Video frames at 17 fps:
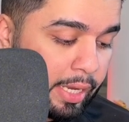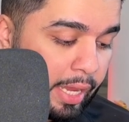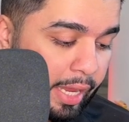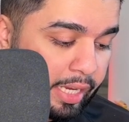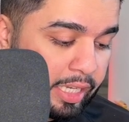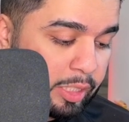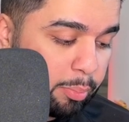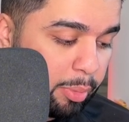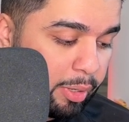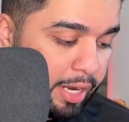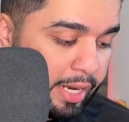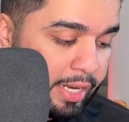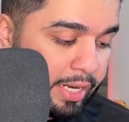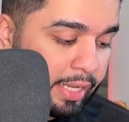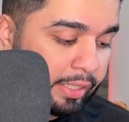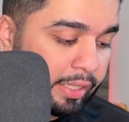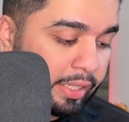
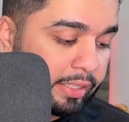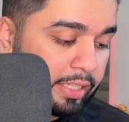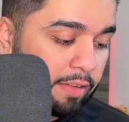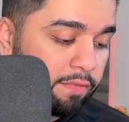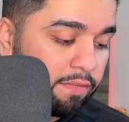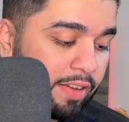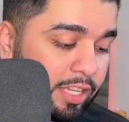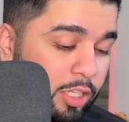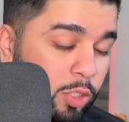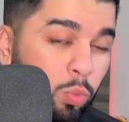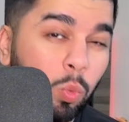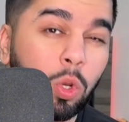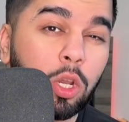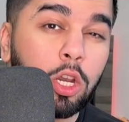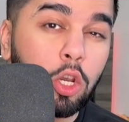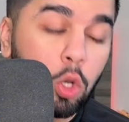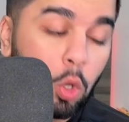explaining that the events
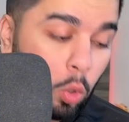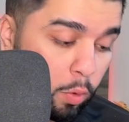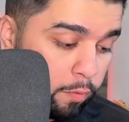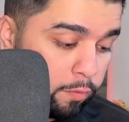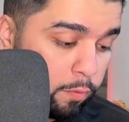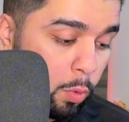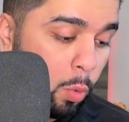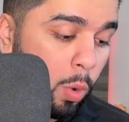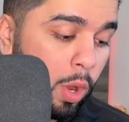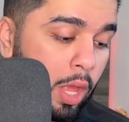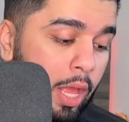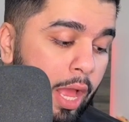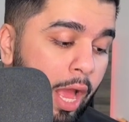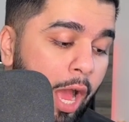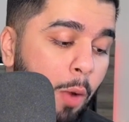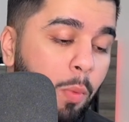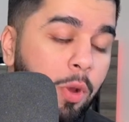were lawful
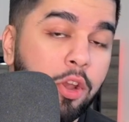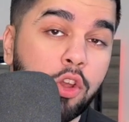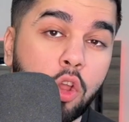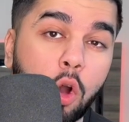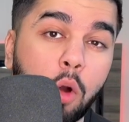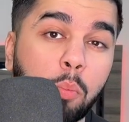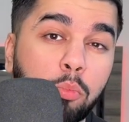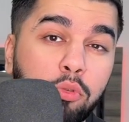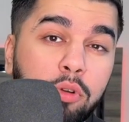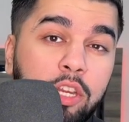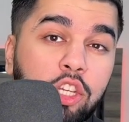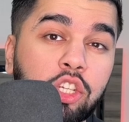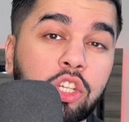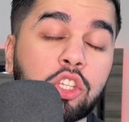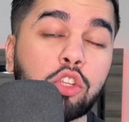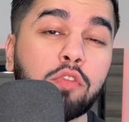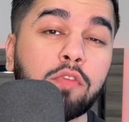and were not
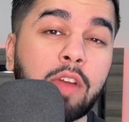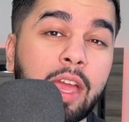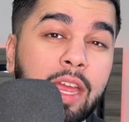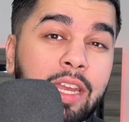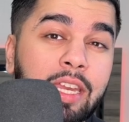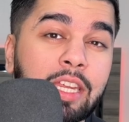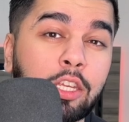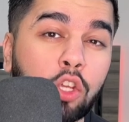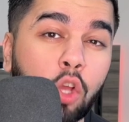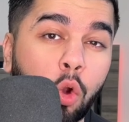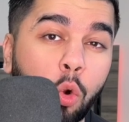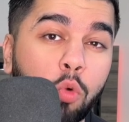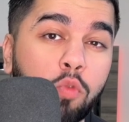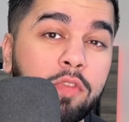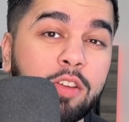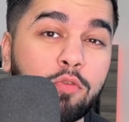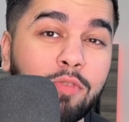breaches of any
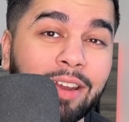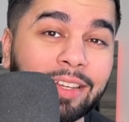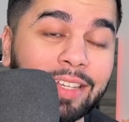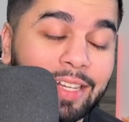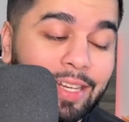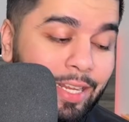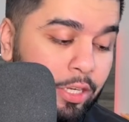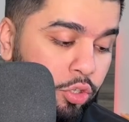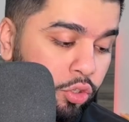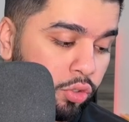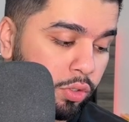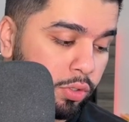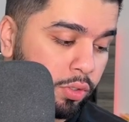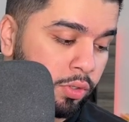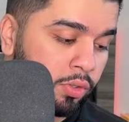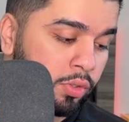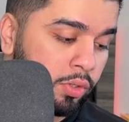COVID
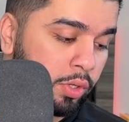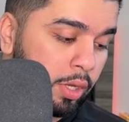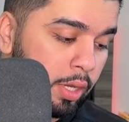regulations.